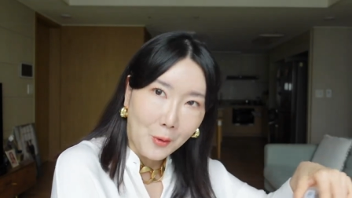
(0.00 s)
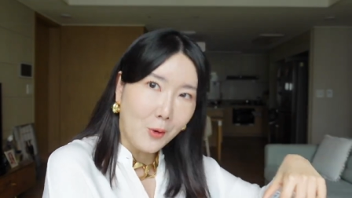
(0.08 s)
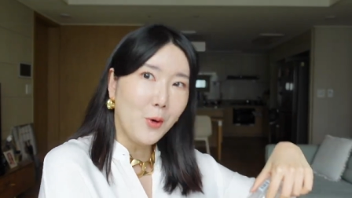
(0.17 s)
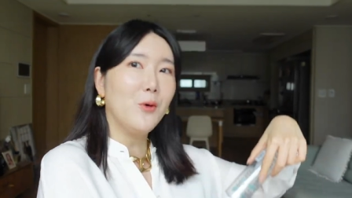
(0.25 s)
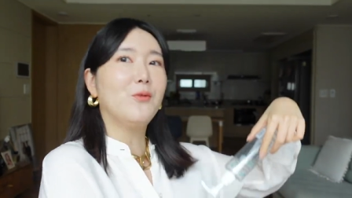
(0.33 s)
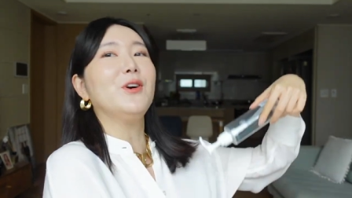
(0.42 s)

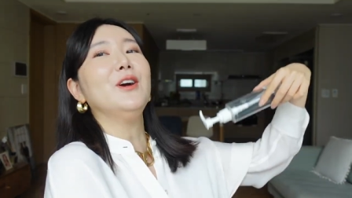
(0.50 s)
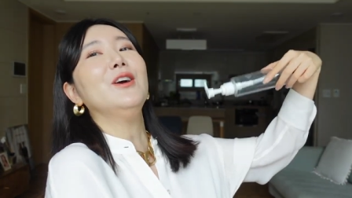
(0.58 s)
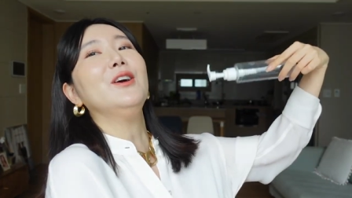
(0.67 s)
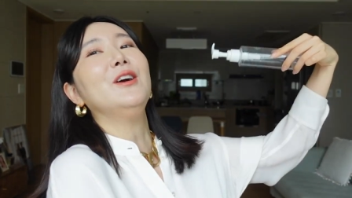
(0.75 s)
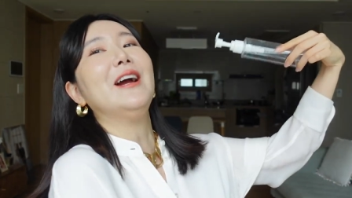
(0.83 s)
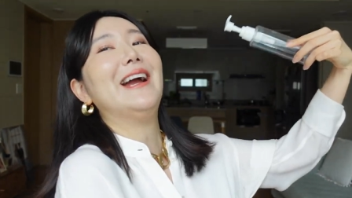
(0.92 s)
over
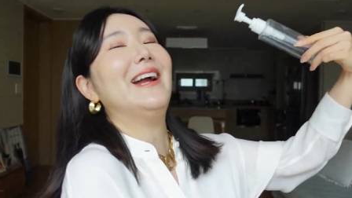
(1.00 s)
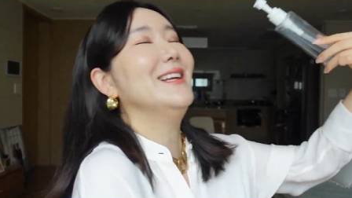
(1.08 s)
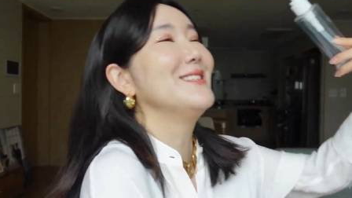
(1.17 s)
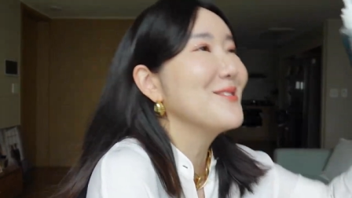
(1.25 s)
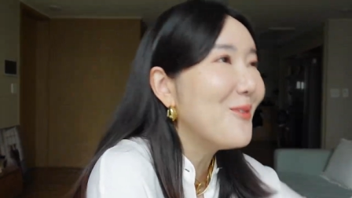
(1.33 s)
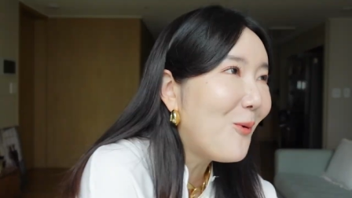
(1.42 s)

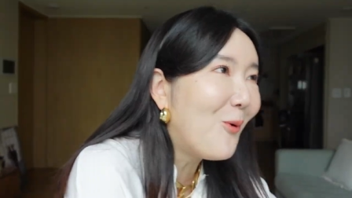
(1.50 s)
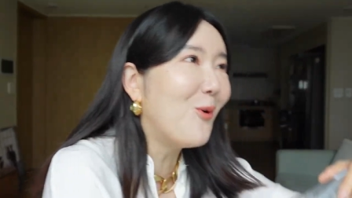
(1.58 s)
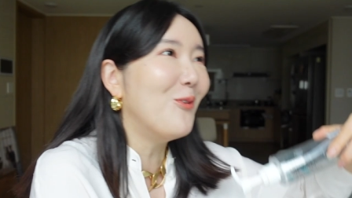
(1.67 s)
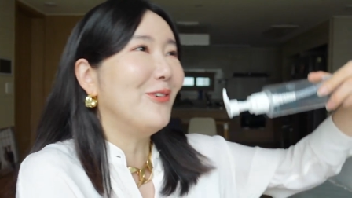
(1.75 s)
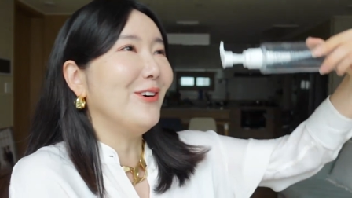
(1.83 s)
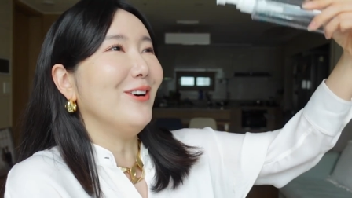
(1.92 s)
and
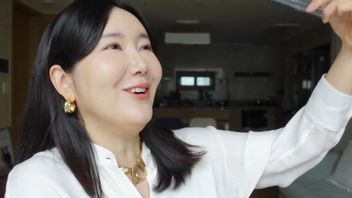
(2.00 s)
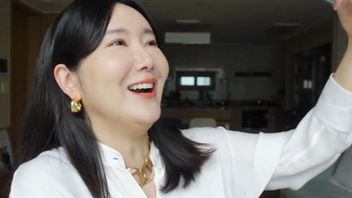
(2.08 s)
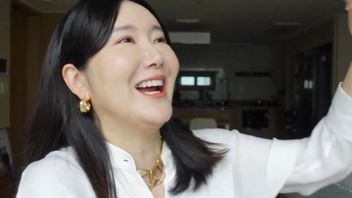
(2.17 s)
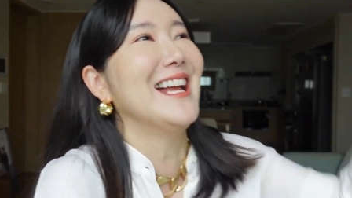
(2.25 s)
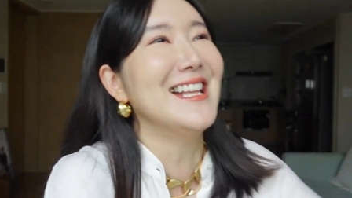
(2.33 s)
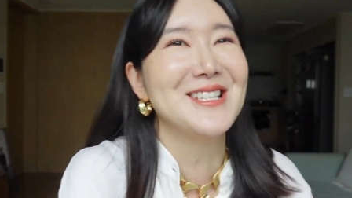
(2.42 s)
over
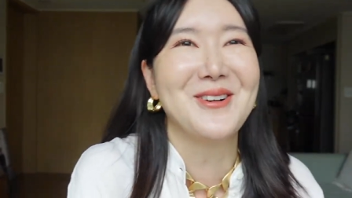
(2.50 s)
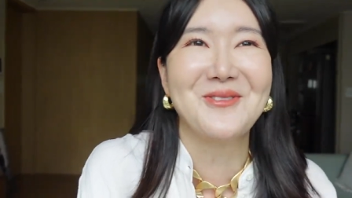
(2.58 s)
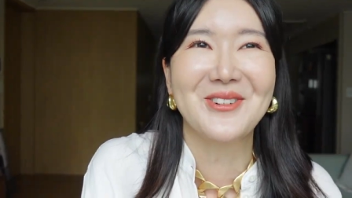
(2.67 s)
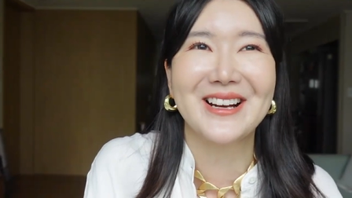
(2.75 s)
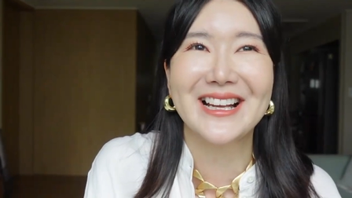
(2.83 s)
and over